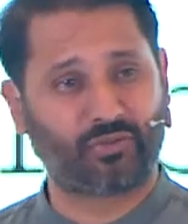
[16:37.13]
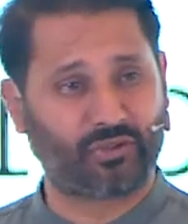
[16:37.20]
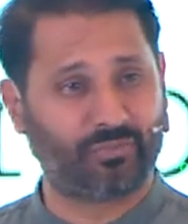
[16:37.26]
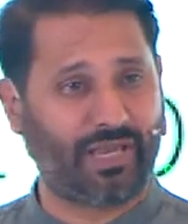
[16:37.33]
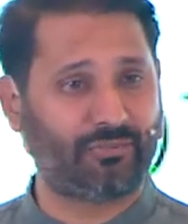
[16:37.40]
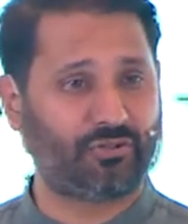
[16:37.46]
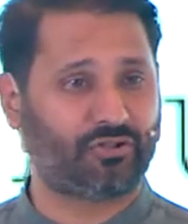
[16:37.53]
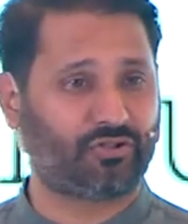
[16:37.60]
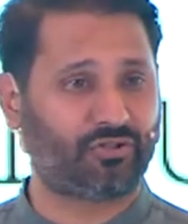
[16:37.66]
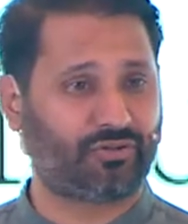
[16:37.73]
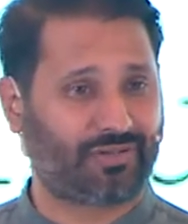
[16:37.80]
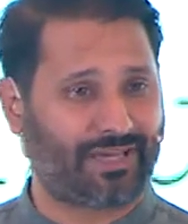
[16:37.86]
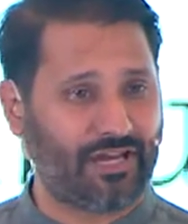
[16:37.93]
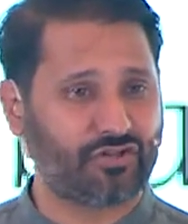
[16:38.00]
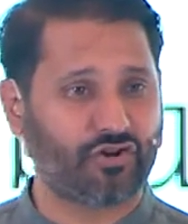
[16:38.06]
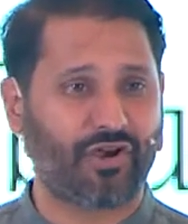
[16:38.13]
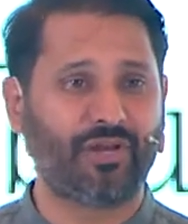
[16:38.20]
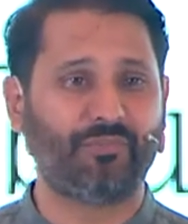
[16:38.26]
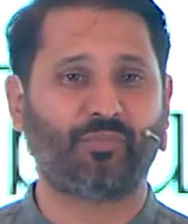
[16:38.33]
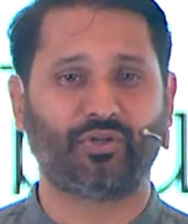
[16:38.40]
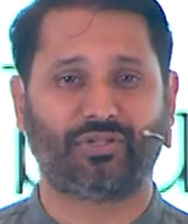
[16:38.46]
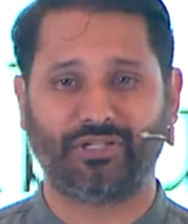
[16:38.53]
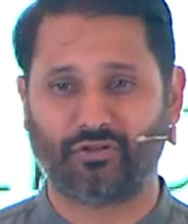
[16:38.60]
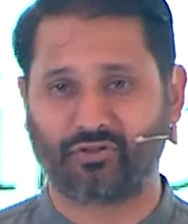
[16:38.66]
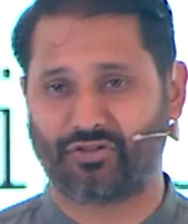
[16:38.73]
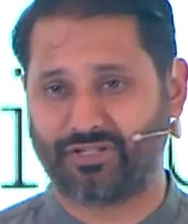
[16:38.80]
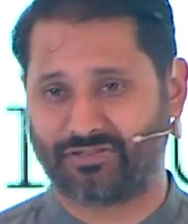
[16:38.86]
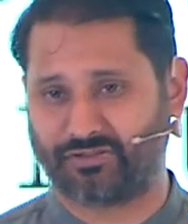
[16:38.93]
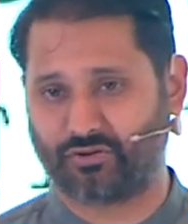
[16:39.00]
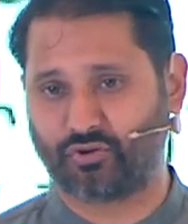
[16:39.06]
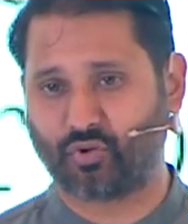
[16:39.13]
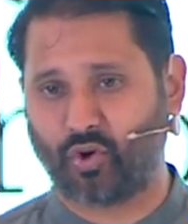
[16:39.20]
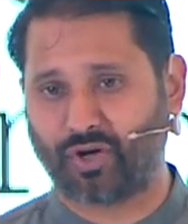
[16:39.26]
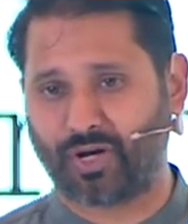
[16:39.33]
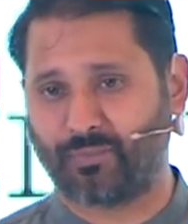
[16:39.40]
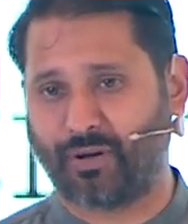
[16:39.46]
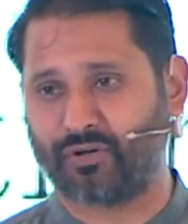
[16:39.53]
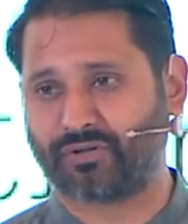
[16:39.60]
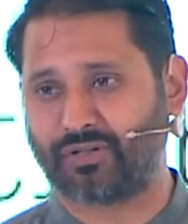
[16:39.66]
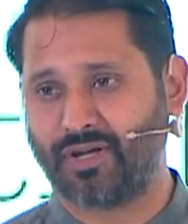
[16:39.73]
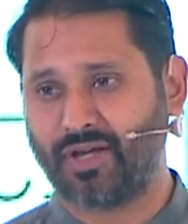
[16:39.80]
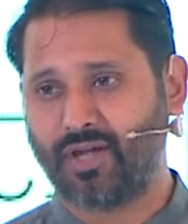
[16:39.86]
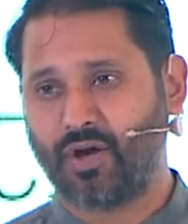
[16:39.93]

to be able to get your input into this, to talk about